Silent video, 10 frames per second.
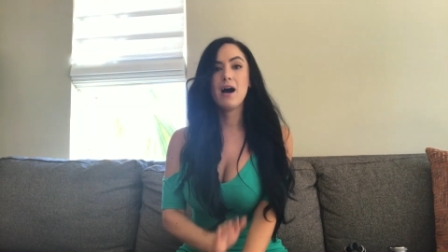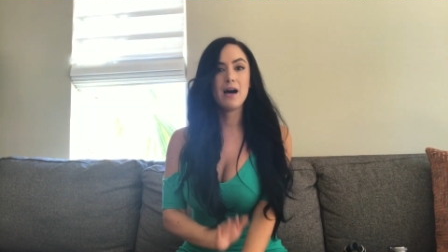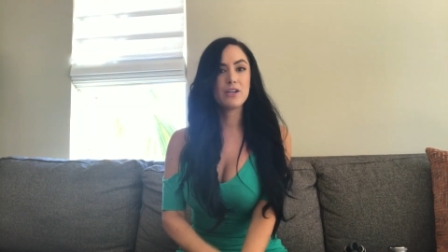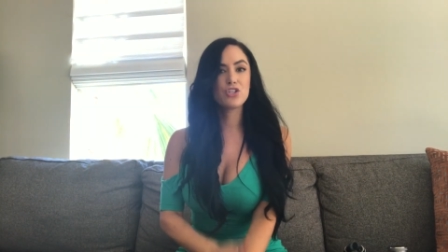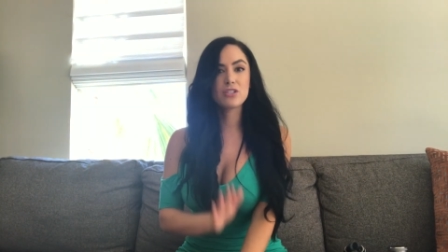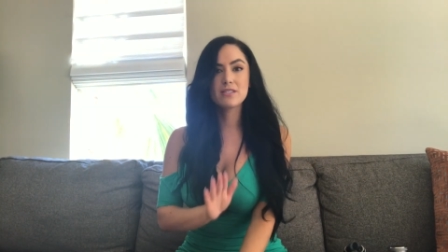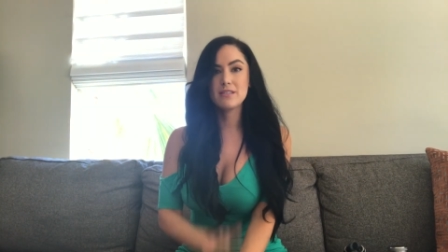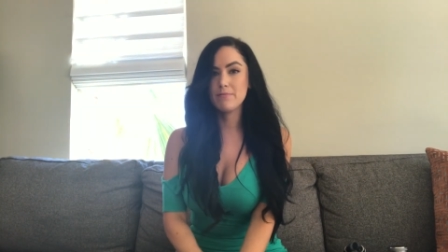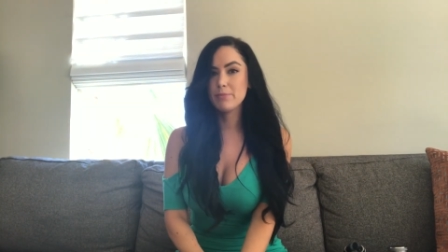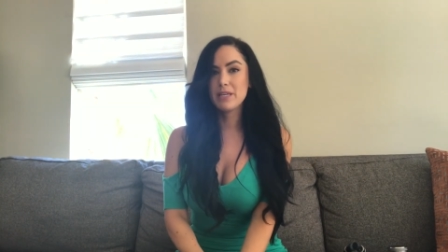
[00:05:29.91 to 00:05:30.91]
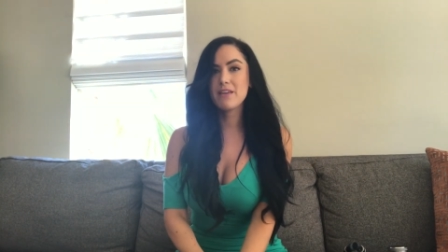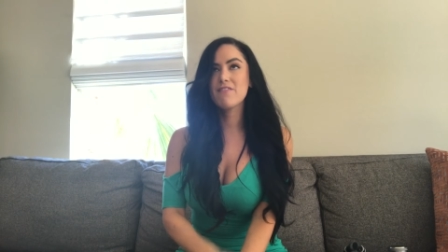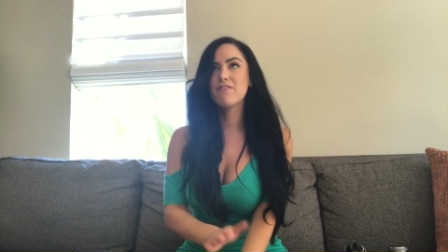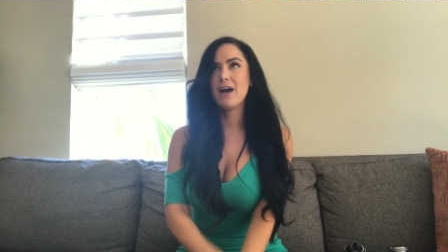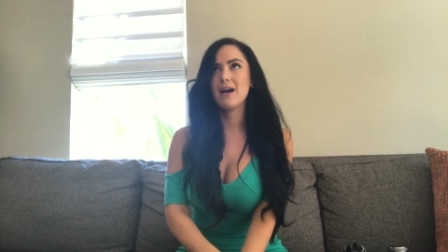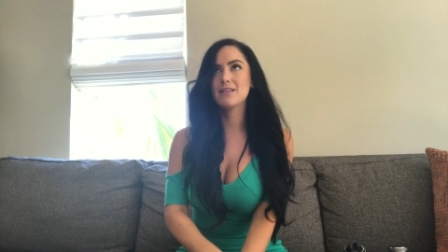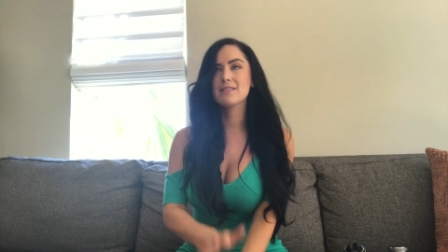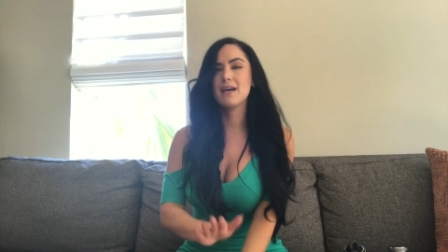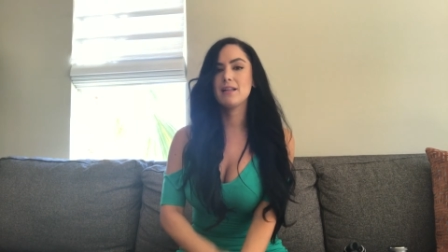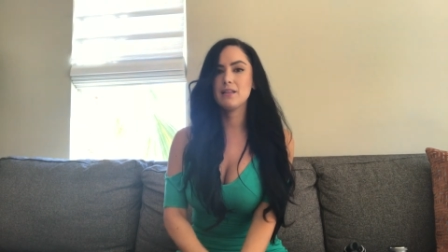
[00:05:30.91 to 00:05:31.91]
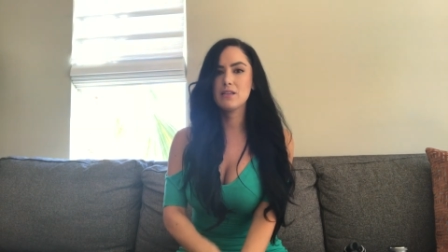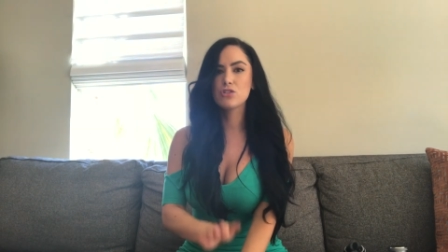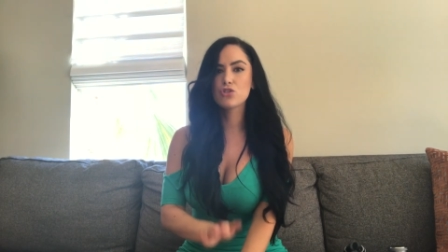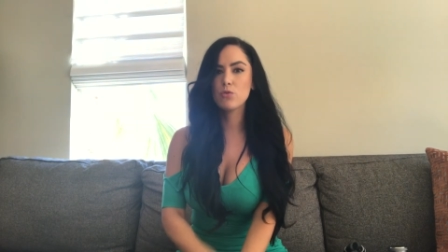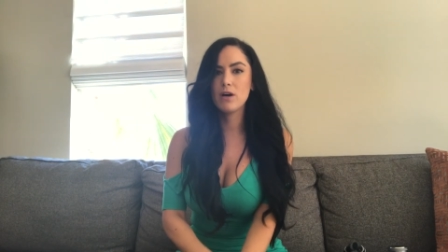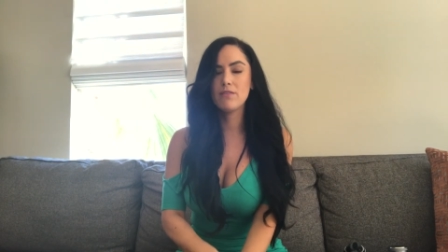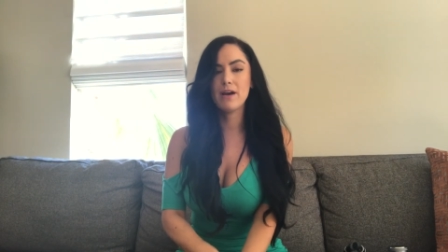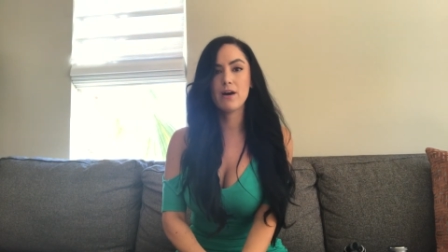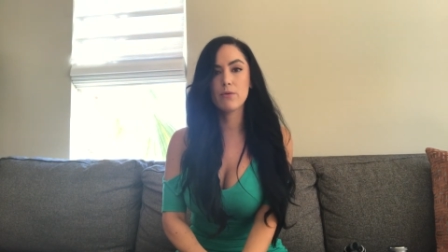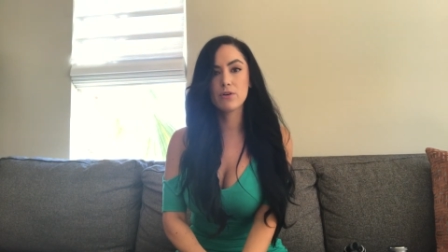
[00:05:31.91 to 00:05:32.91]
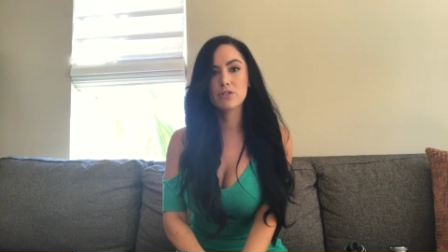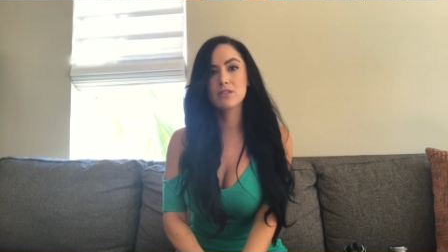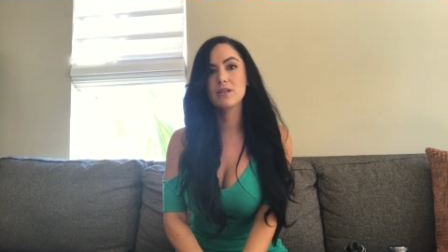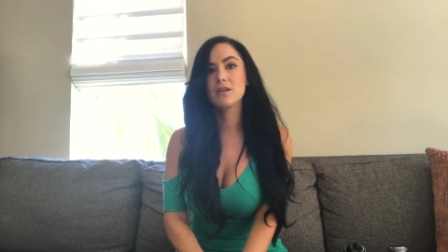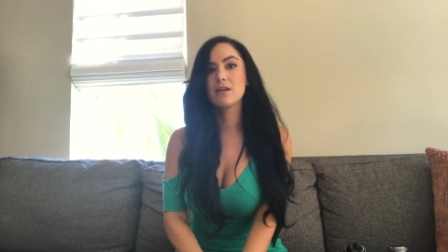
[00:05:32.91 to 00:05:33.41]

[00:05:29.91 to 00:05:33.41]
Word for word: I just simply fast at least 12 hours